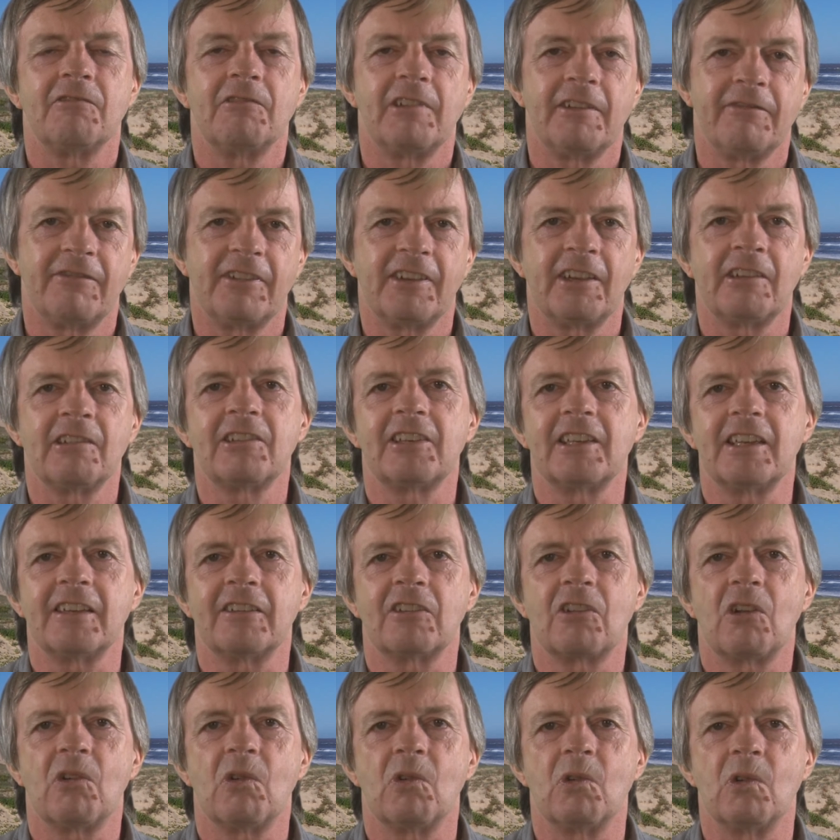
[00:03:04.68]
revealed in
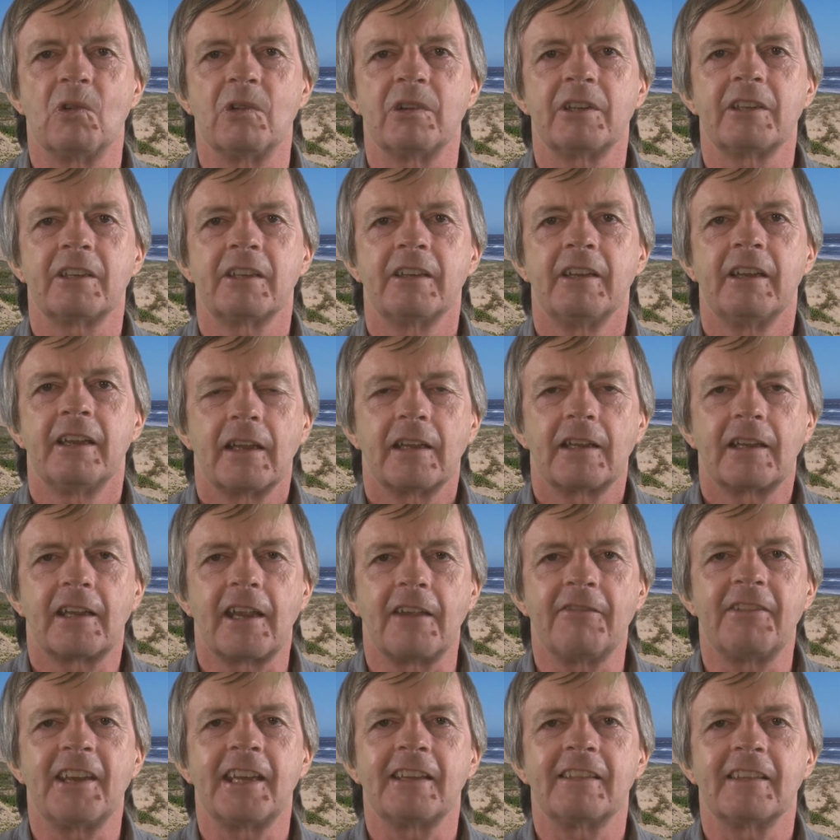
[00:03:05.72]
court
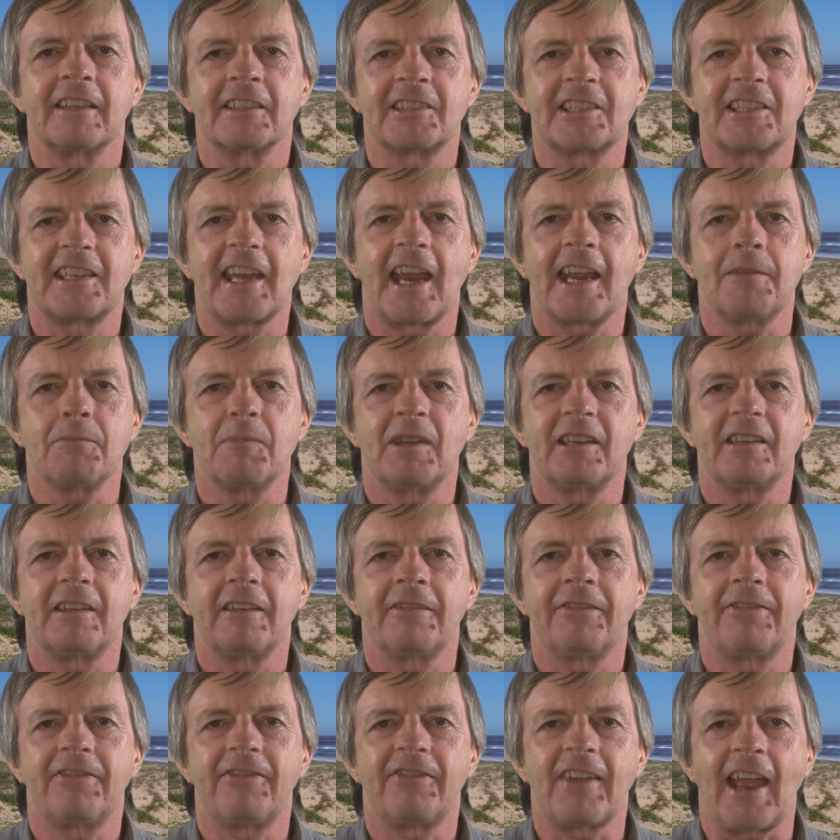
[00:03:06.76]
giving the statement
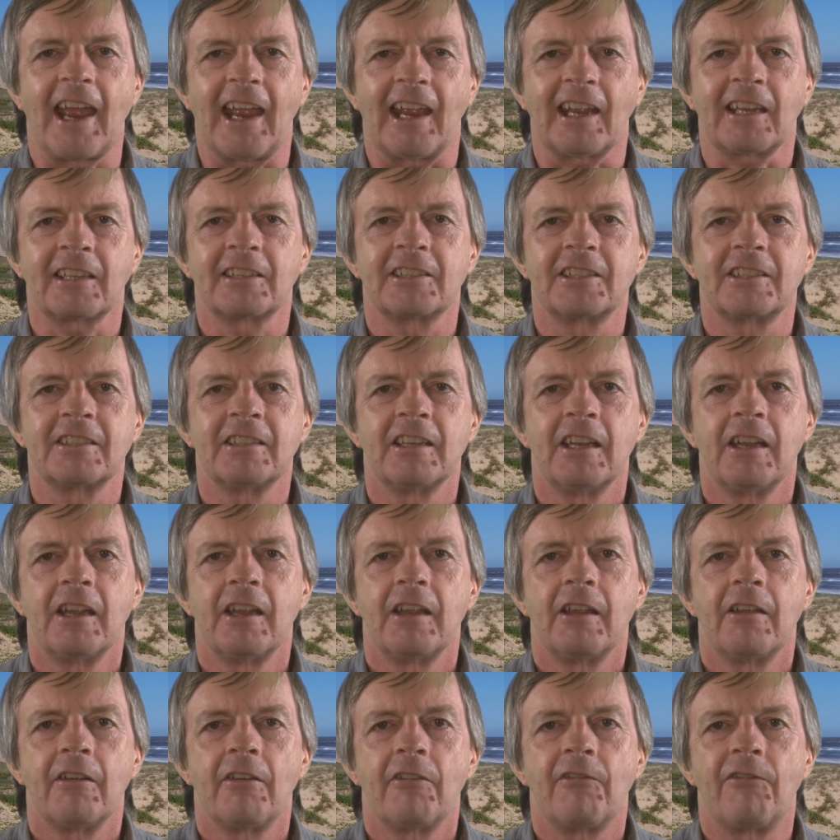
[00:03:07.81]
of facts
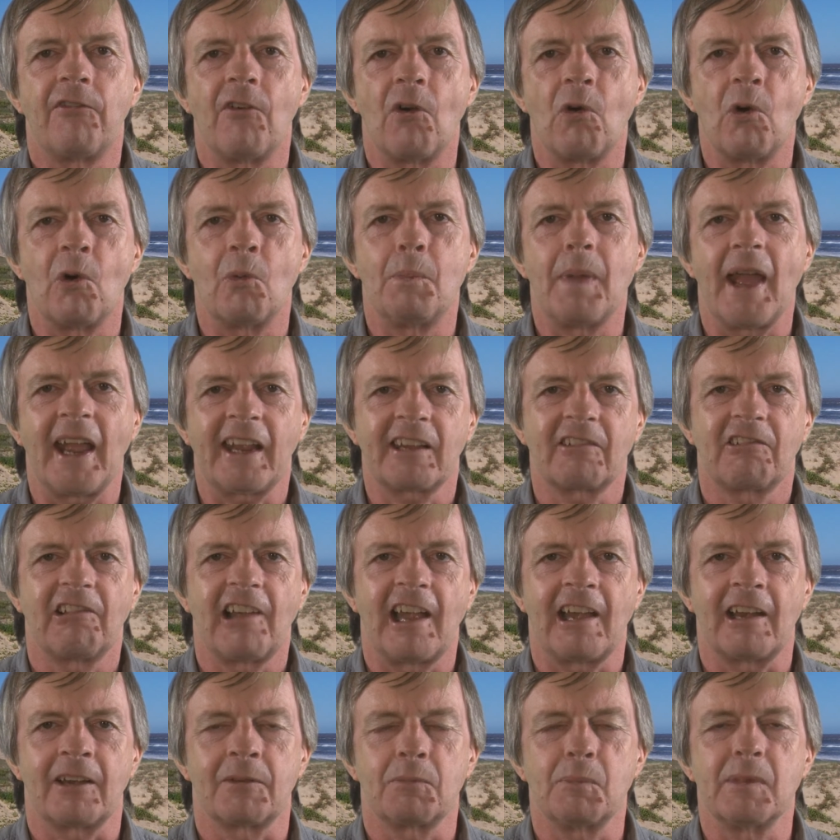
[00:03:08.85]
for
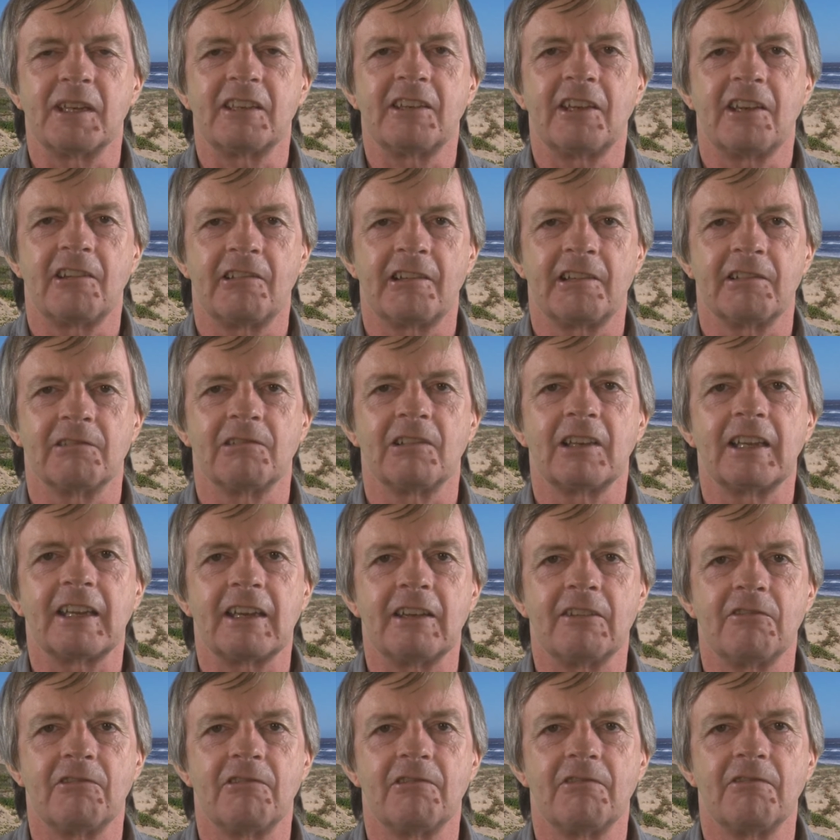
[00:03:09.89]
background material
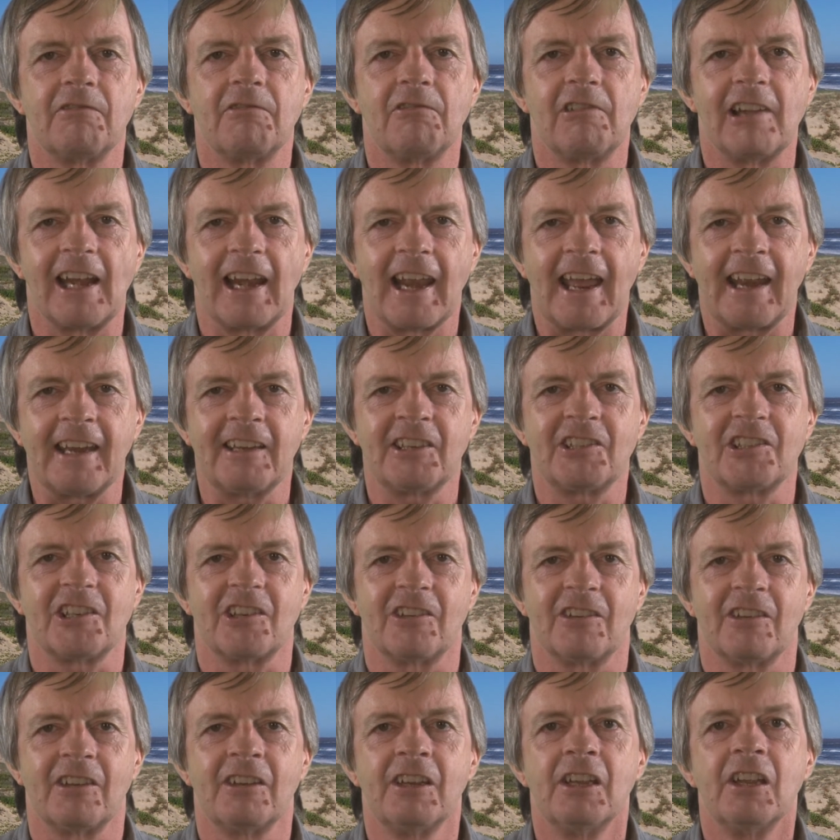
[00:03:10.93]
in
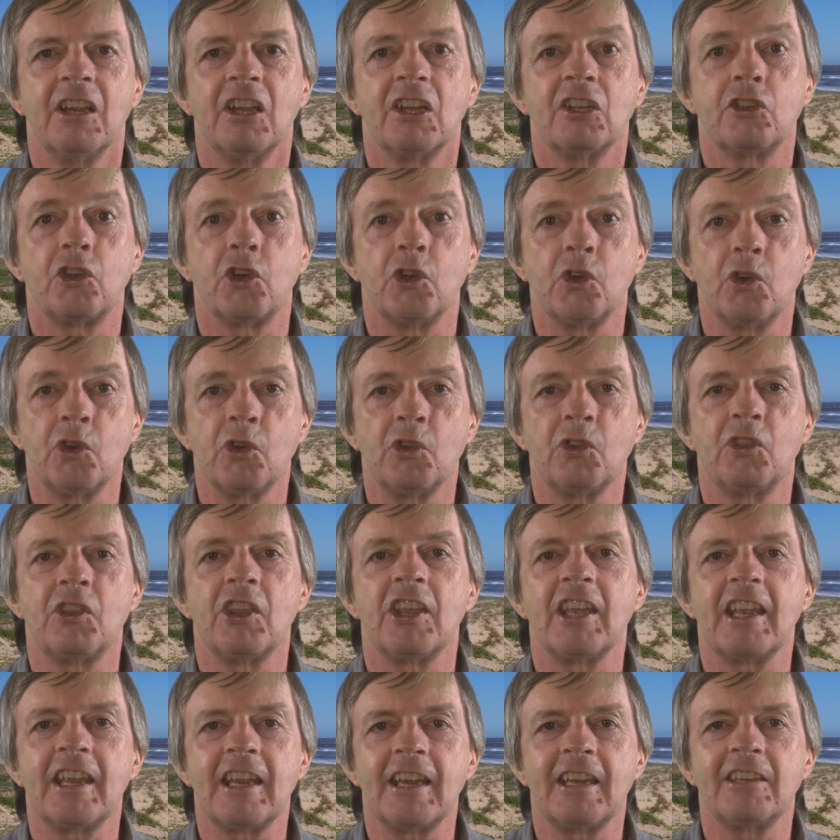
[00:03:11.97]
relation to
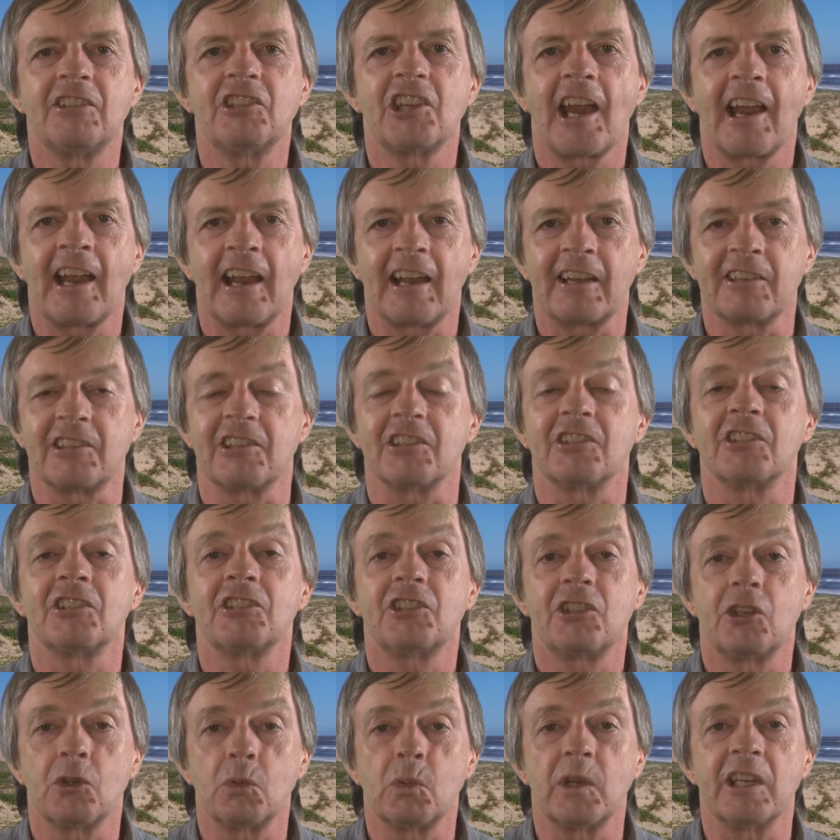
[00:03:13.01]
the charges
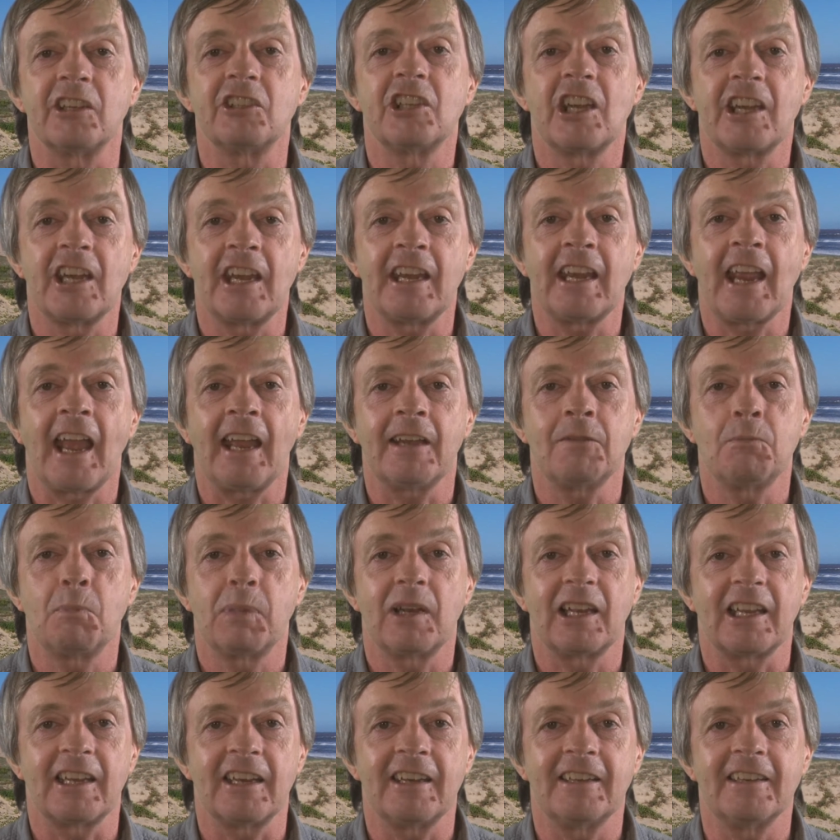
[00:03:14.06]
to which he had
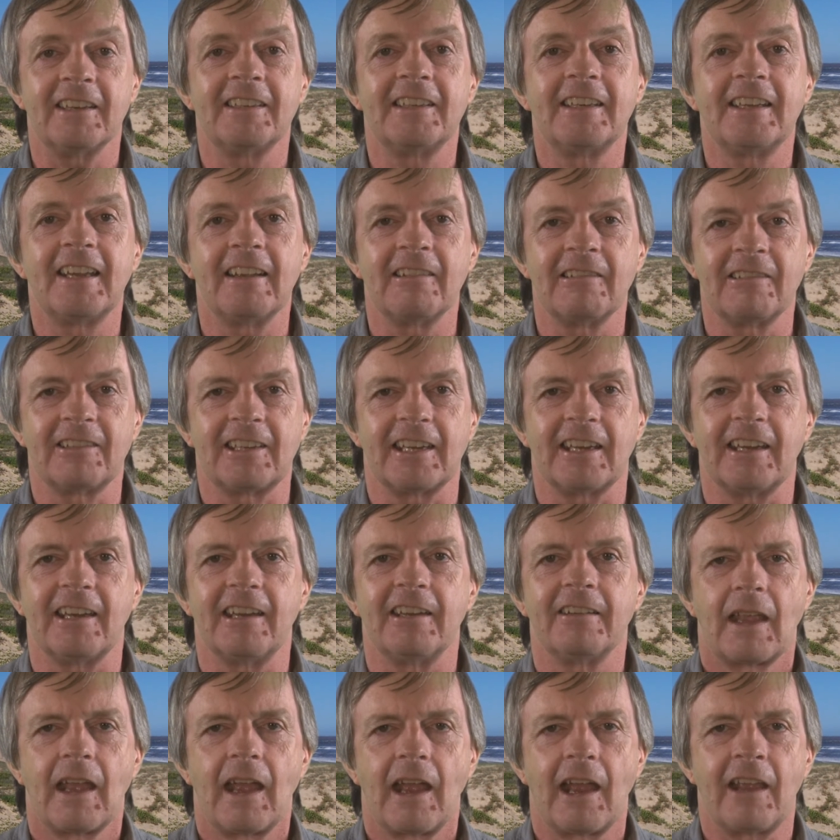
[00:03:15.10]
pleaded guilty.
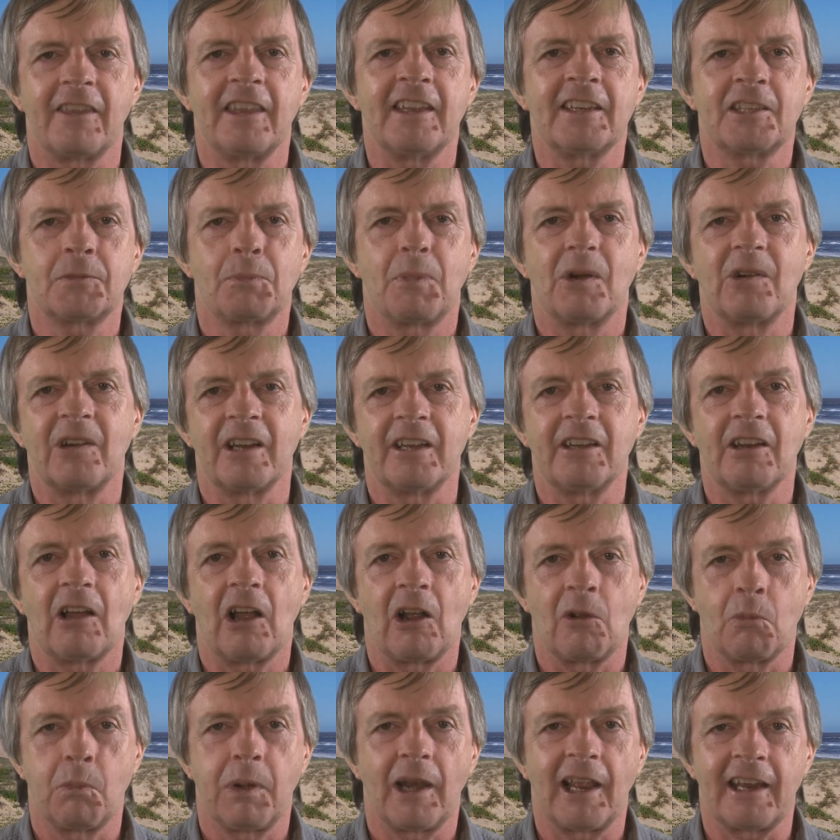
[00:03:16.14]
At this point,
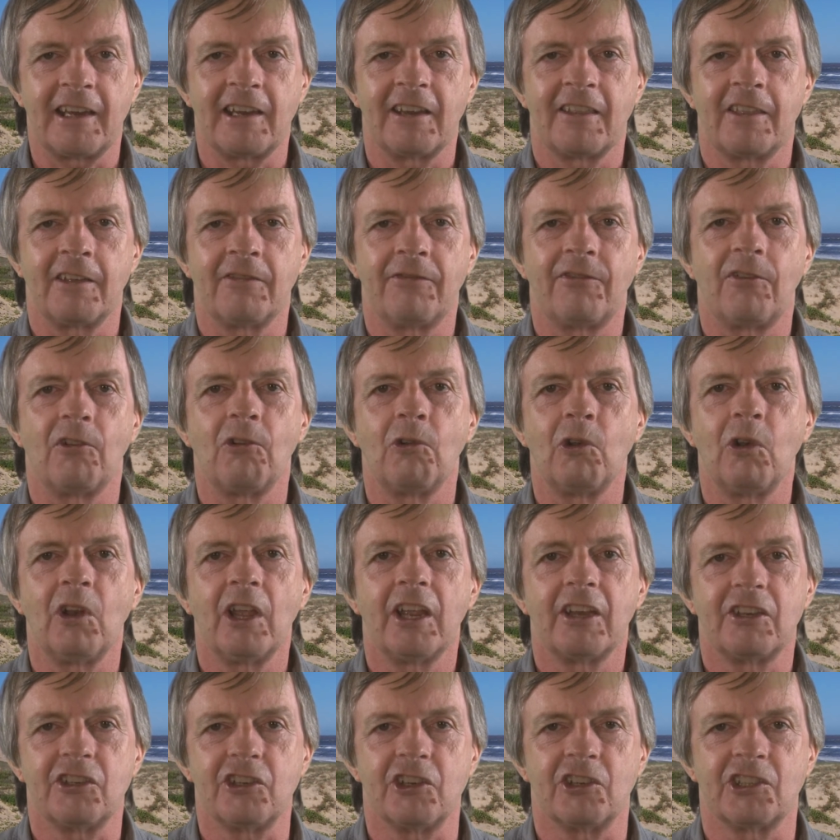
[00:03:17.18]
I'll play you the full
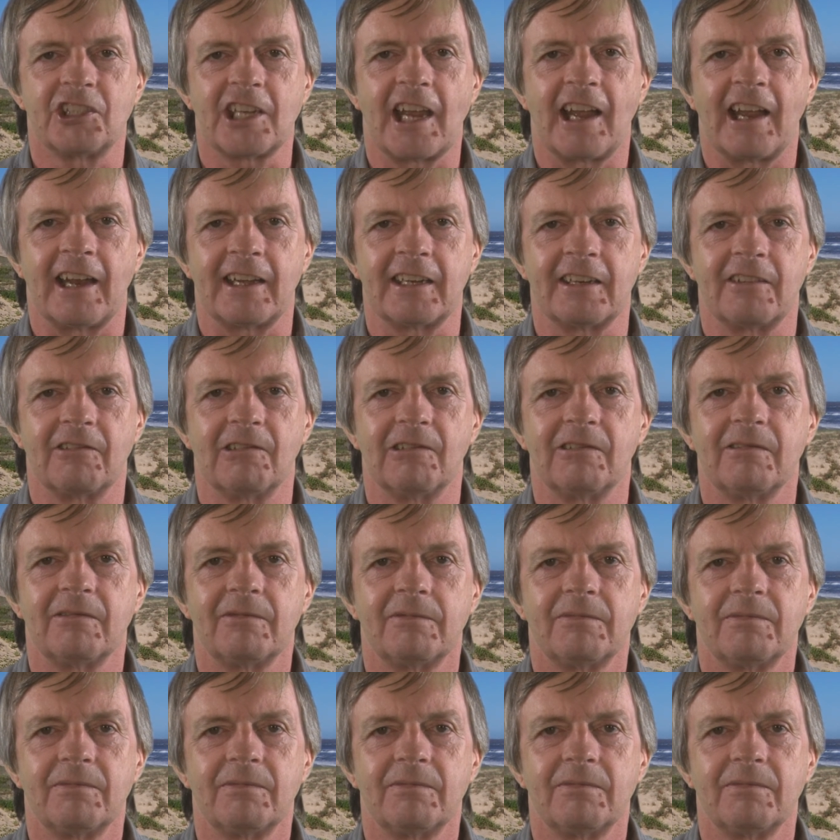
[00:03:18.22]
news article.